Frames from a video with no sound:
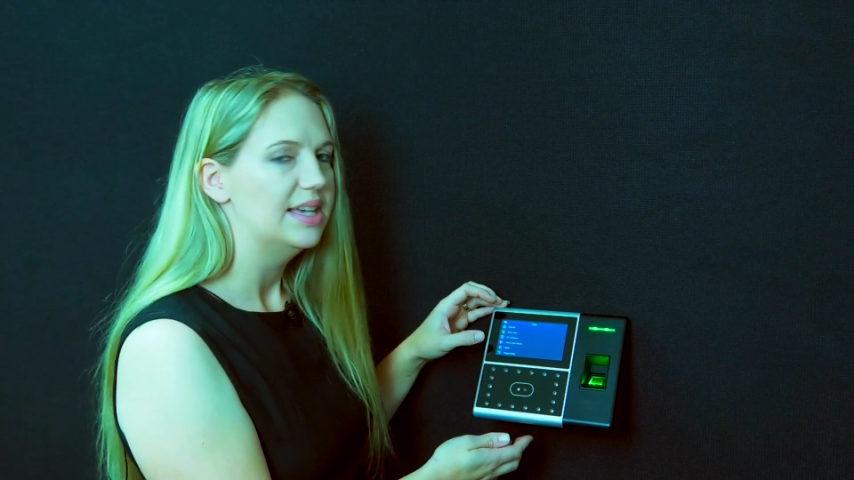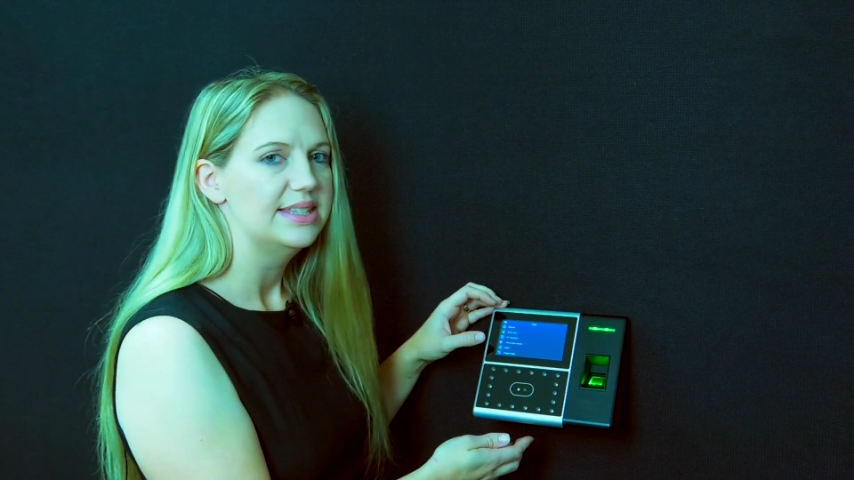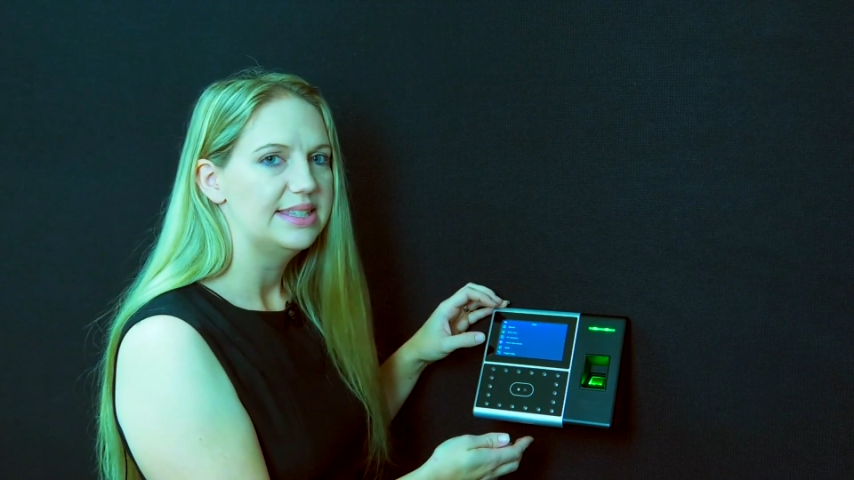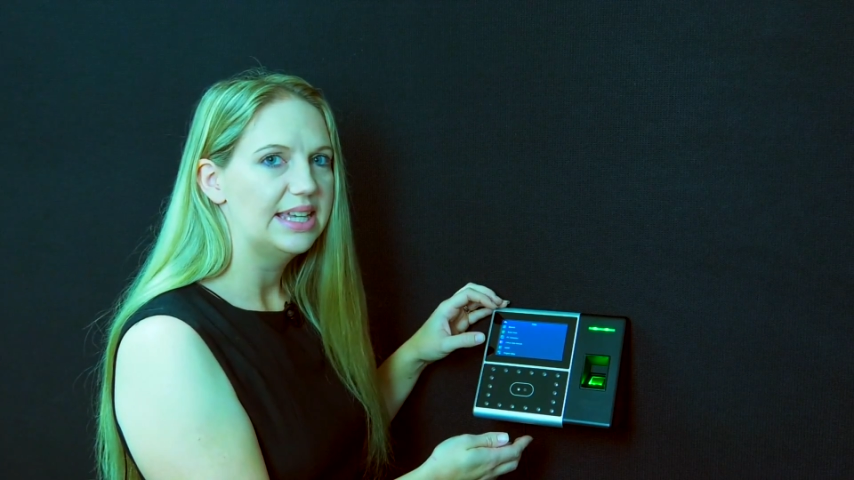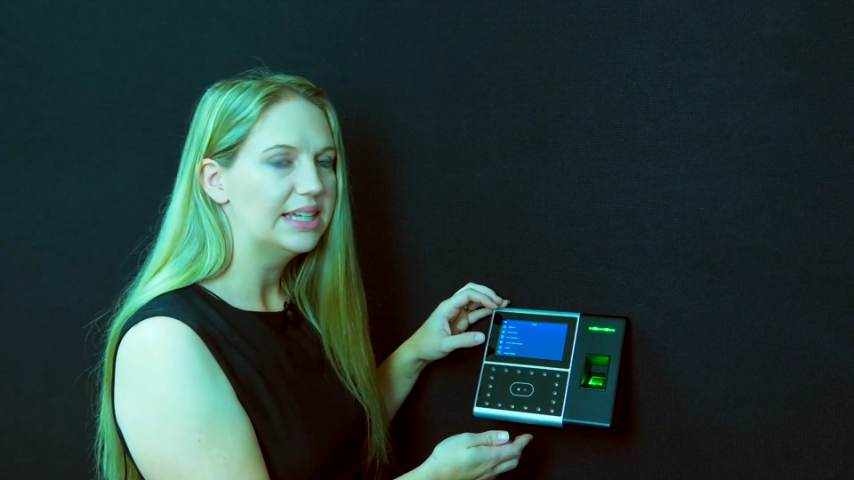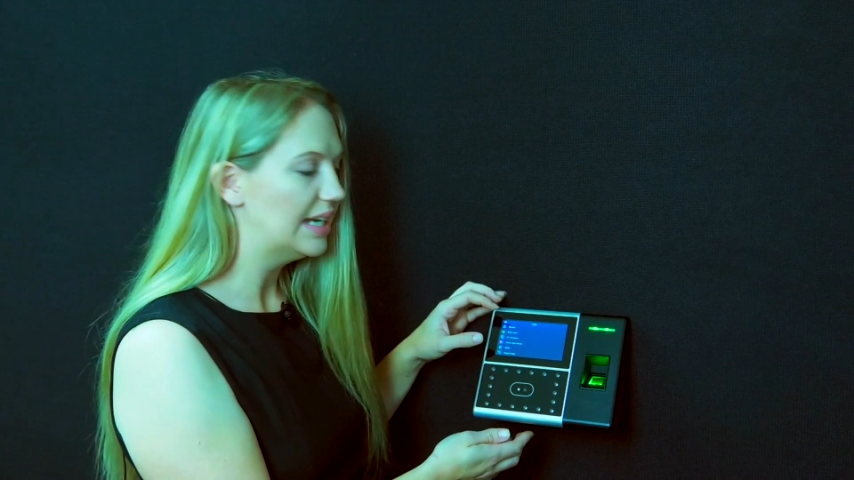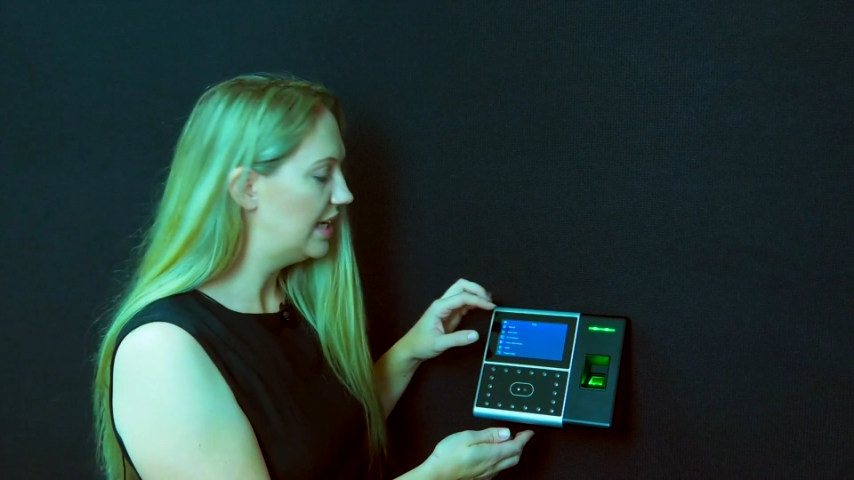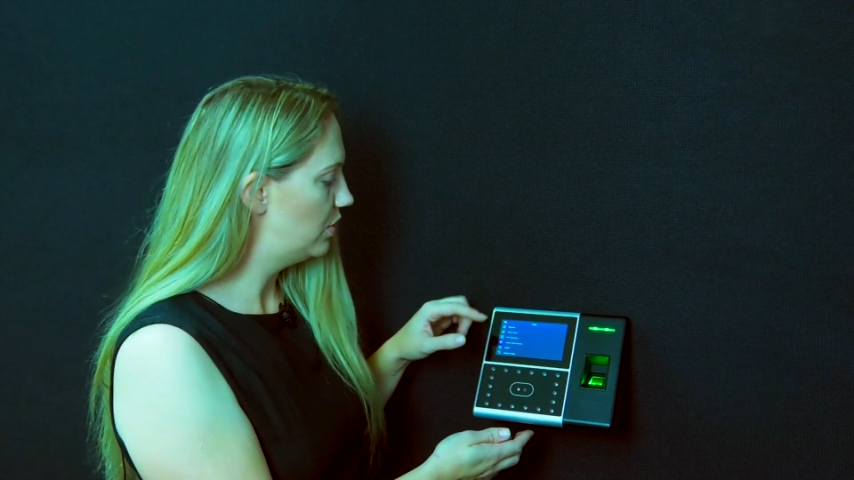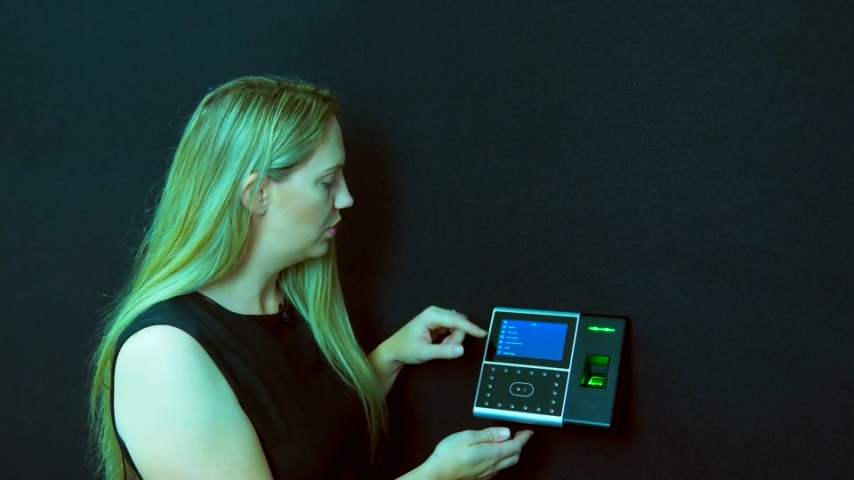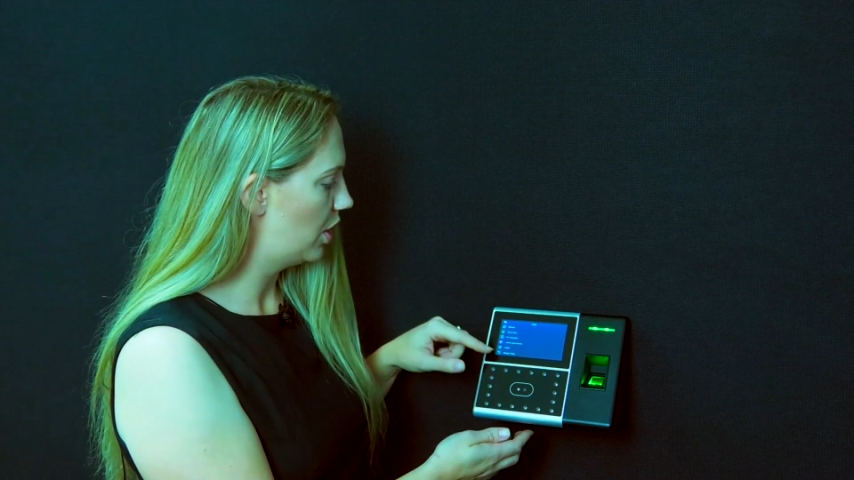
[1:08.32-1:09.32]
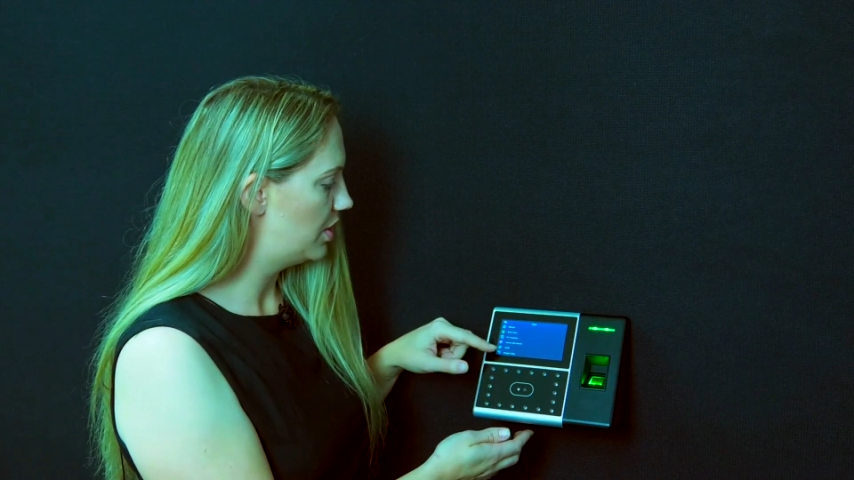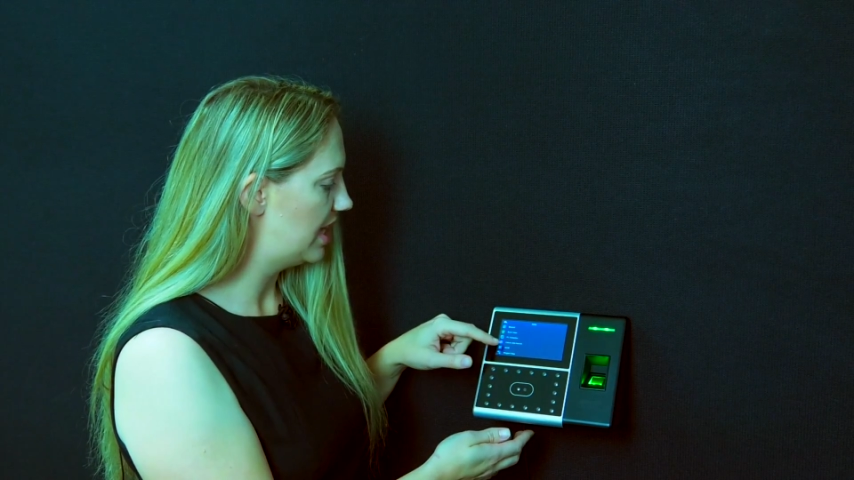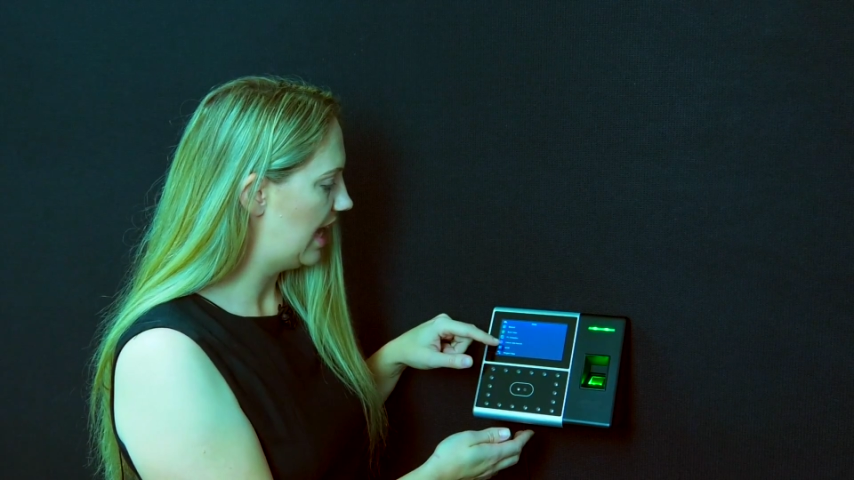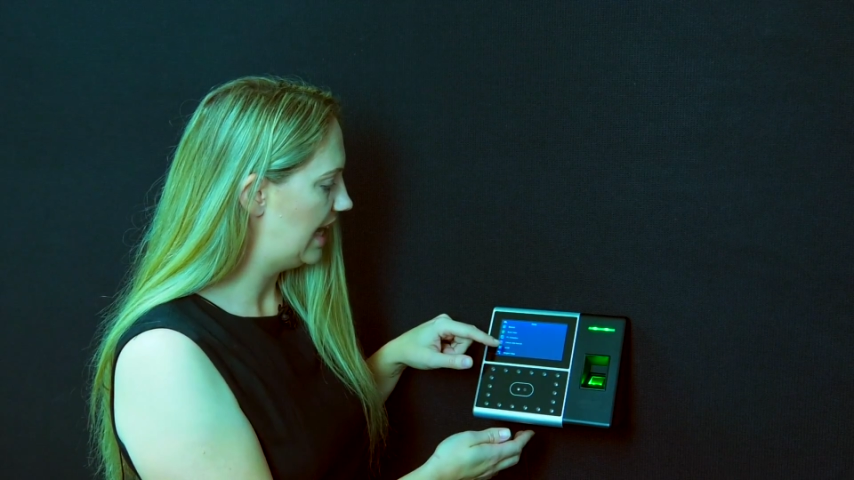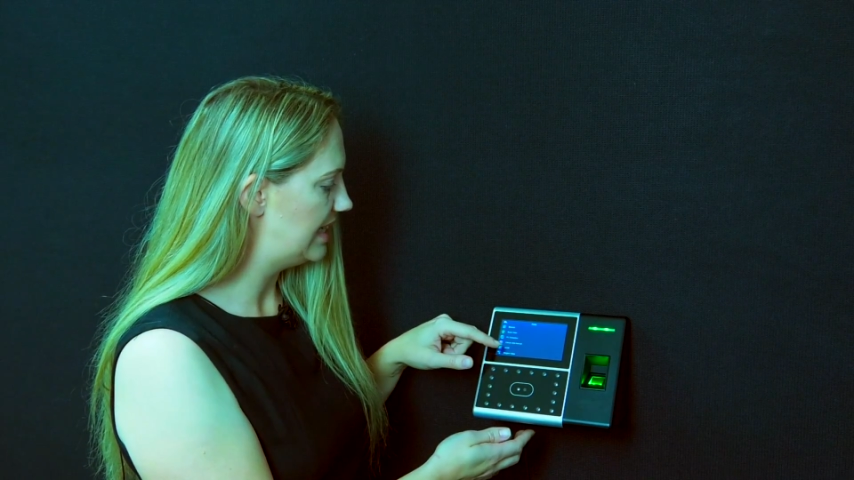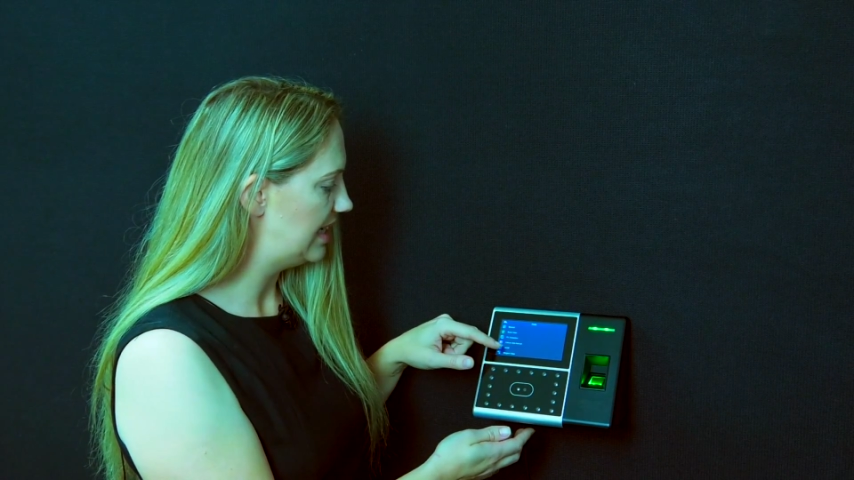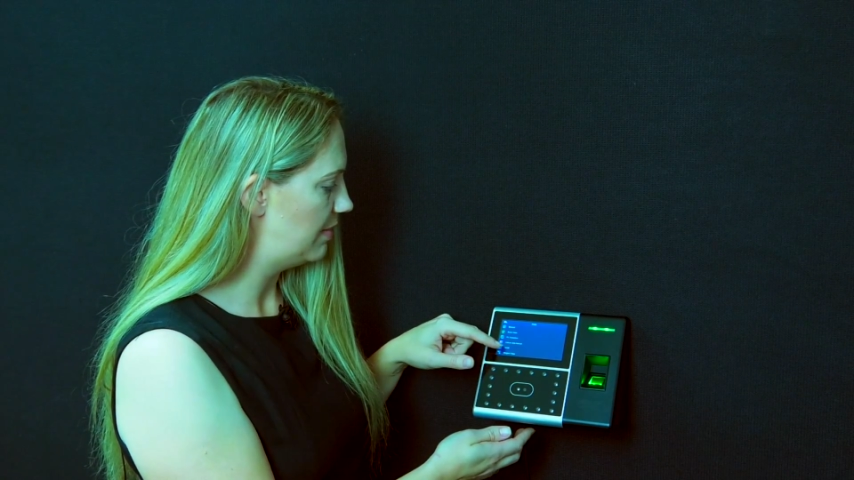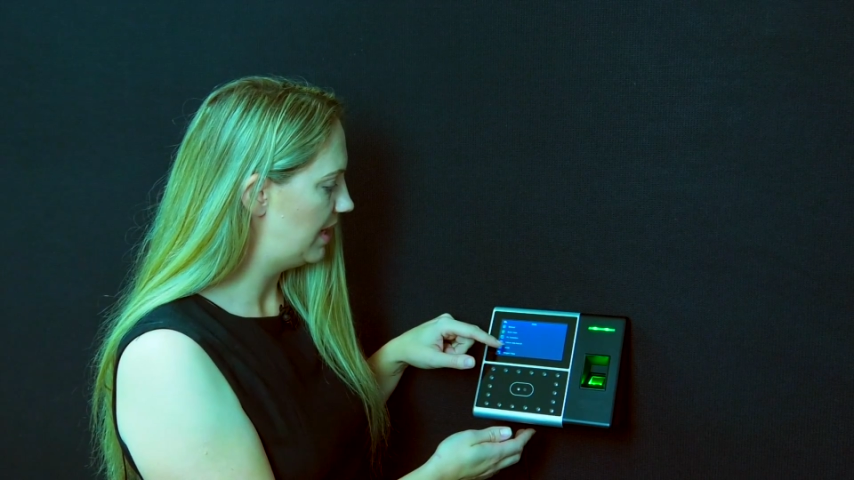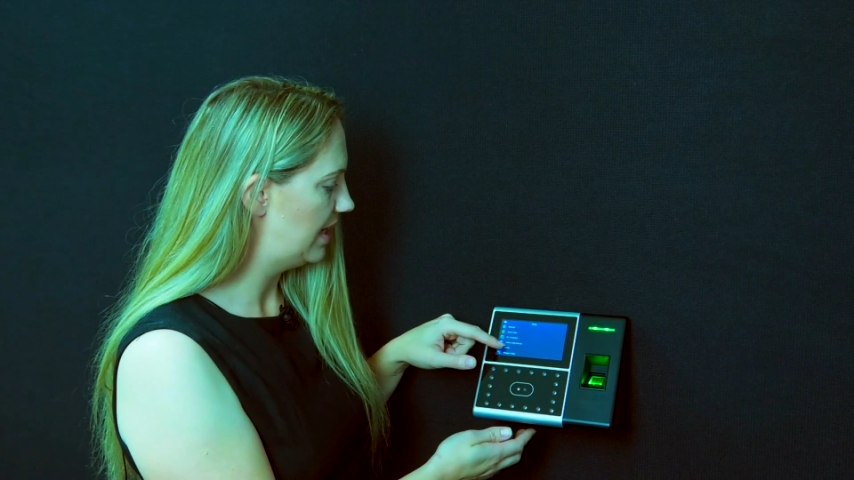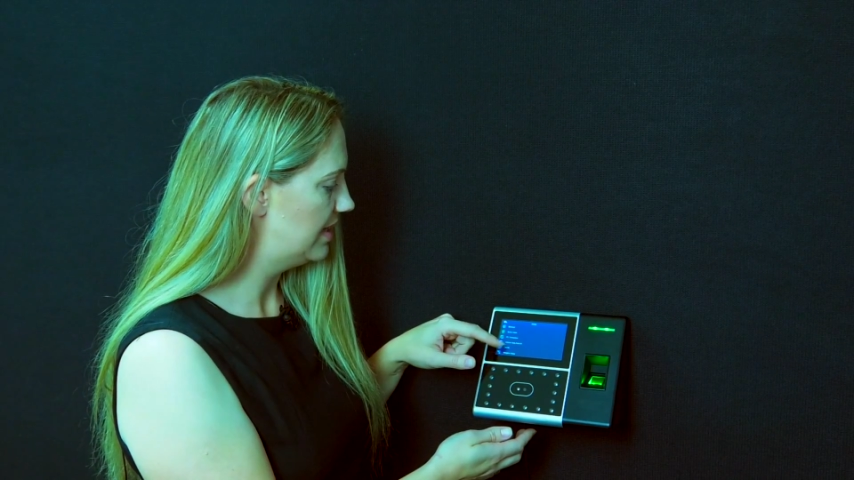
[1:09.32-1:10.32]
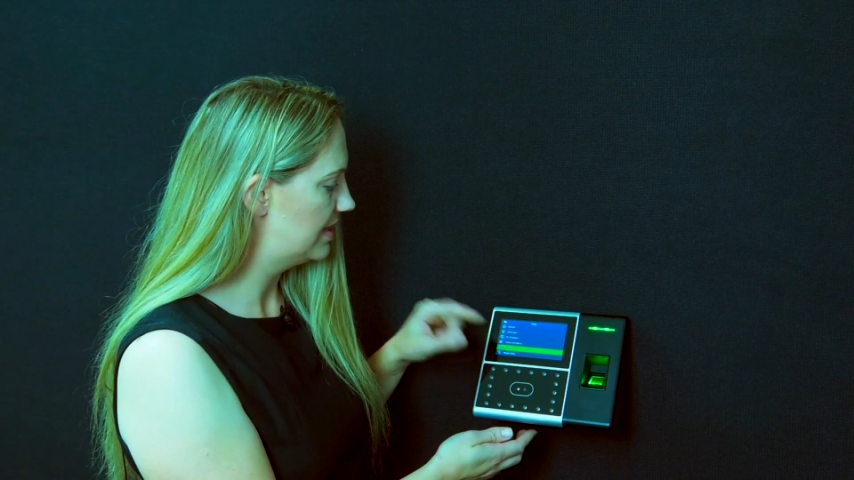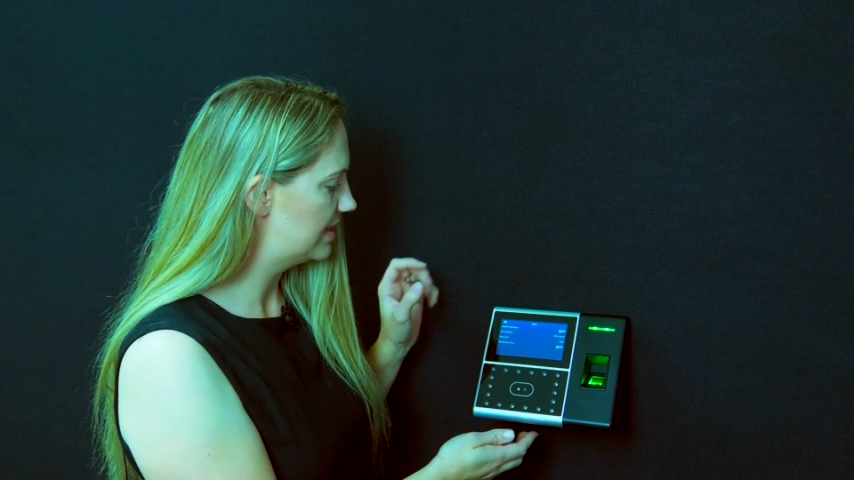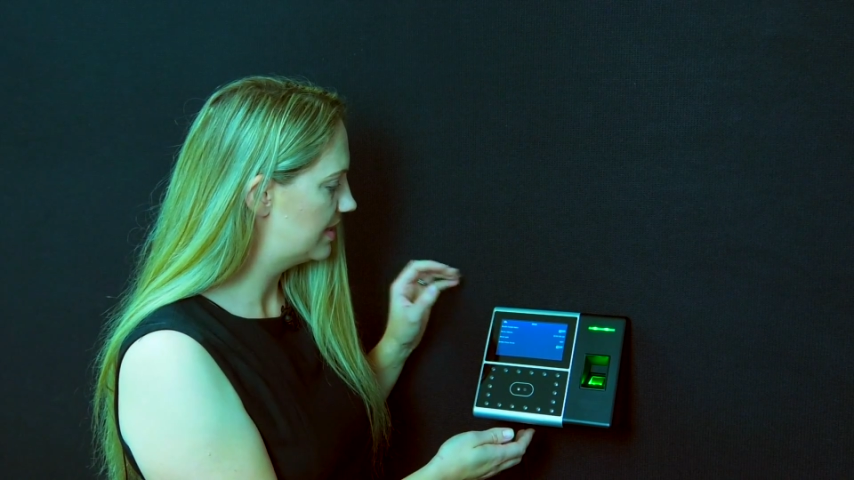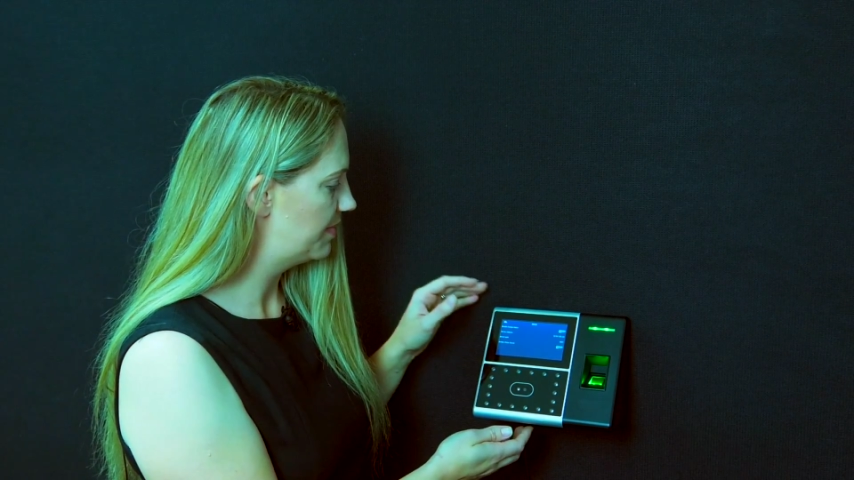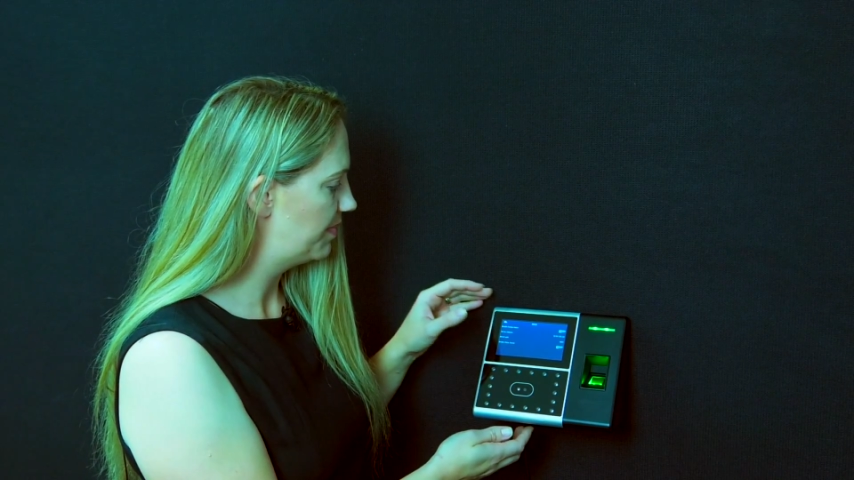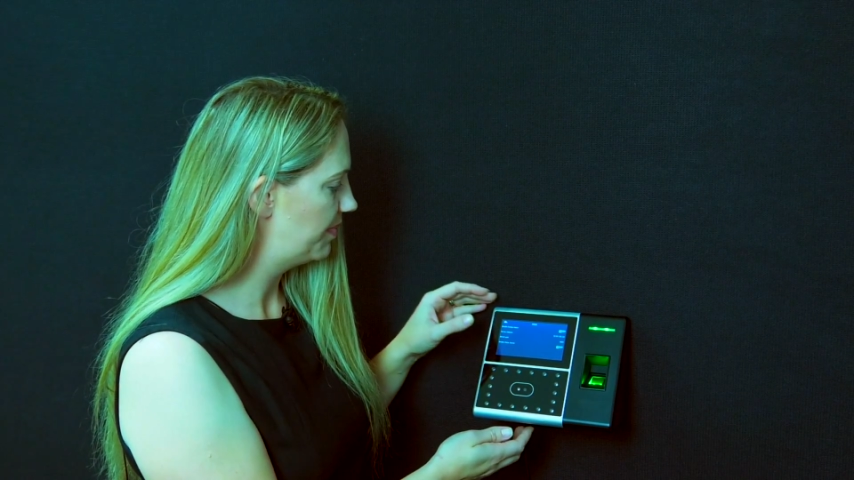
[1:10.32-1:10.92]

Secondly, you'll go to ADMS